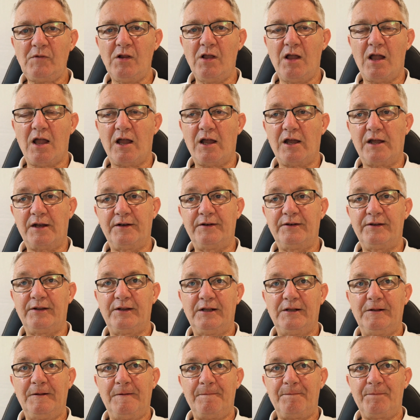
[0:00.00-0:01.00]
And
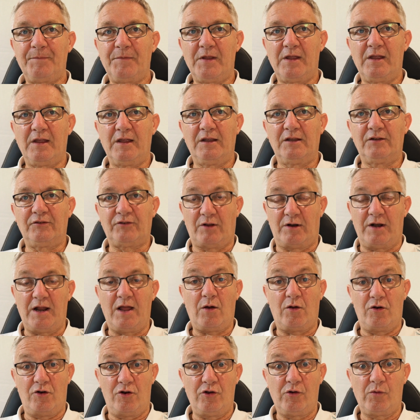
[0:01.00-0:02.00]
so
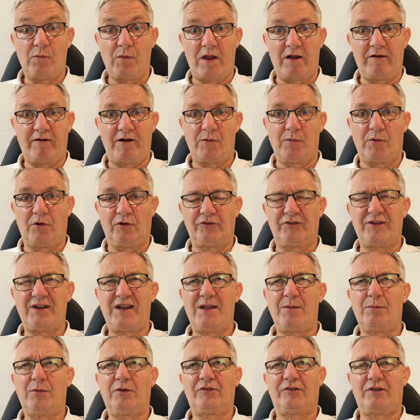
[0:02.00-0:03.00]
now I knew where it was, and
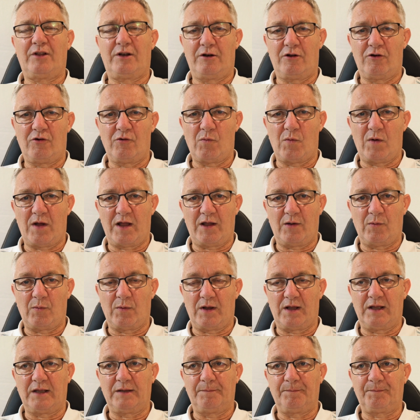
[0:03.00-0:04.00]
it was a long way
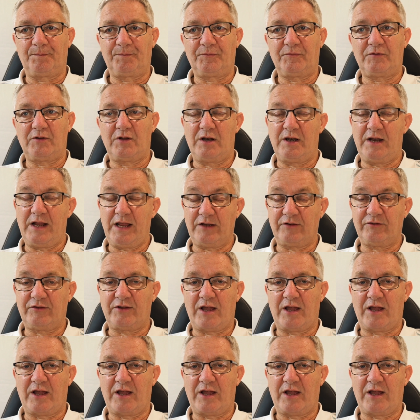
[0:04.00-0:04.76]
away. So the next